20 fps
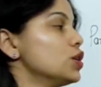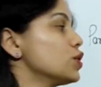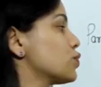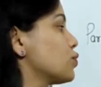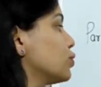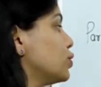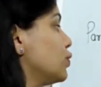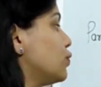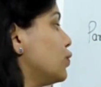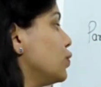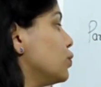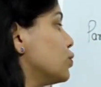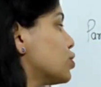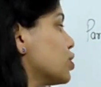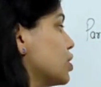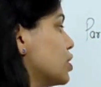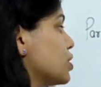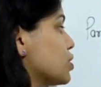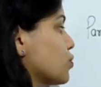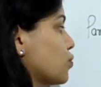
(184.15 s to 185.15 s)
So the
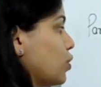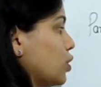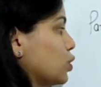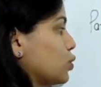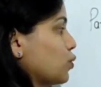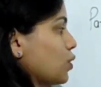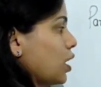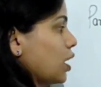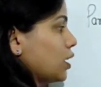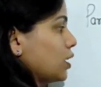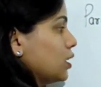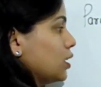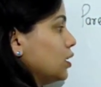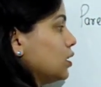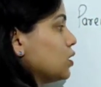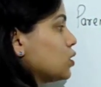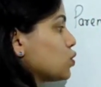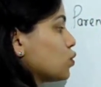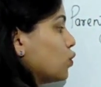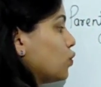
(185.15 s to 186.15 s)
fusion is going to
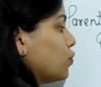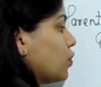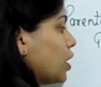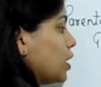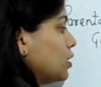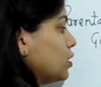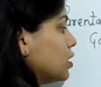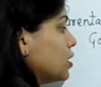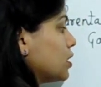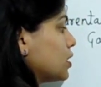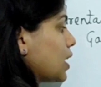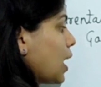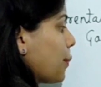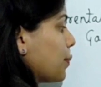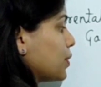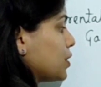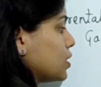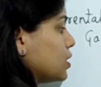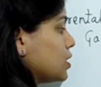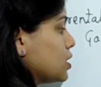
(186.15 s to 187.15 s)
occur, so one
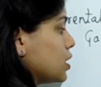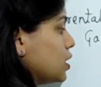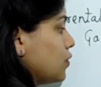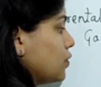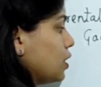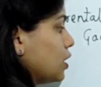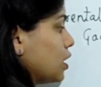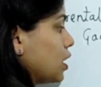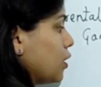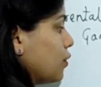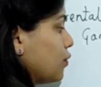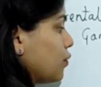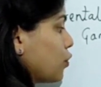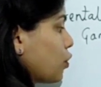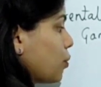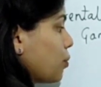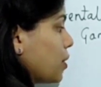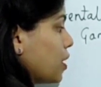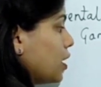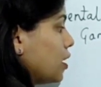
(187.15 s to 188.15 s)
capital T will come
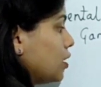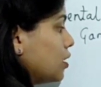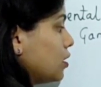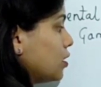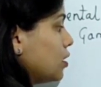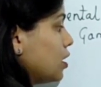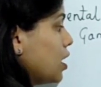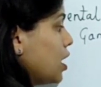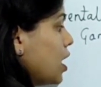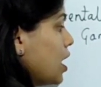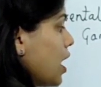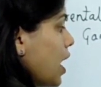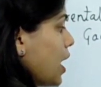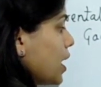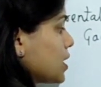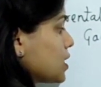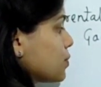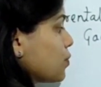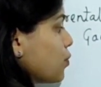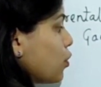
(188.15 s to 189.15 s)
from here
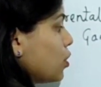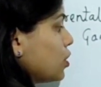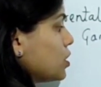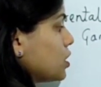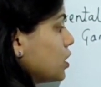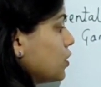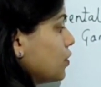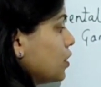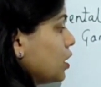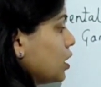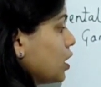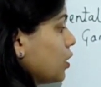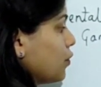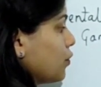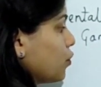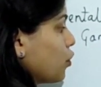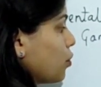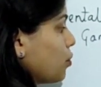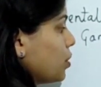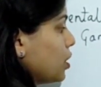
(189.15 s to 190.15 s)
and small t will
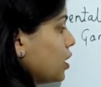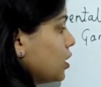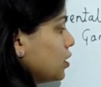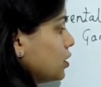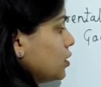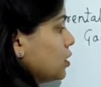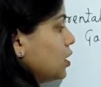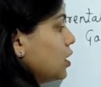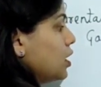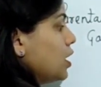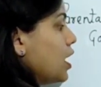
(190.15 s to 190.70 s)
come from here,